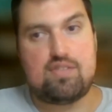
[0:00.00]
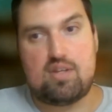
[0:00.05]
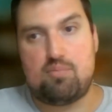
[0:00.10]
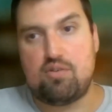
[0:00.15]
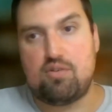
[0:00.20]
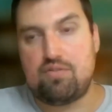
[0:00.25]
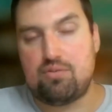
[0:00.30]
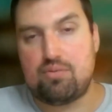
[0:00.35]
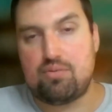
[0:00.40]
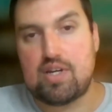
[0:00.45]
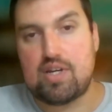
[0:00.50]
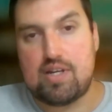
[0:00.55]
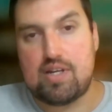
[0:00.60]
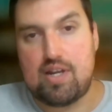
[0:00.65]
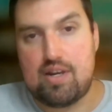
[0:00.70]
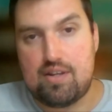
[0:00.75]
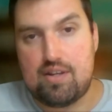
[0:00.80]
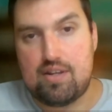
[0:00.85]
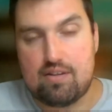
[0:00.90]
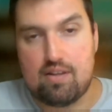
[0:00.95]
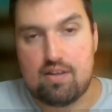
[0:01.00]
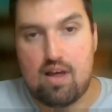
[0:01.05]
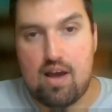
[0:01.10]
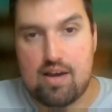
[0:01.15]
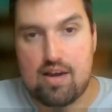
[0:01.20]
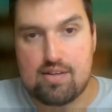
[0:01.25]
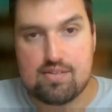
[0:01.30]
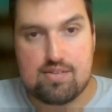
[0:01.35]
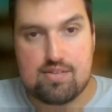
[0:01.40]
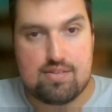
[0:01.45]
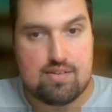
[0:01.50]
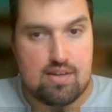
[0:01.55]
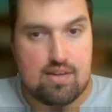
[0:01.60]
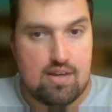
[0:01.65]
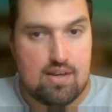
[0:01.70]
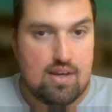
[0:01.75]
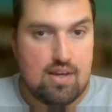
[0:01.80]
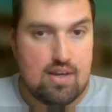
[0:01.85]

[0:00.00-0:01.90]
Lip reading: They moved through the Canadian lines,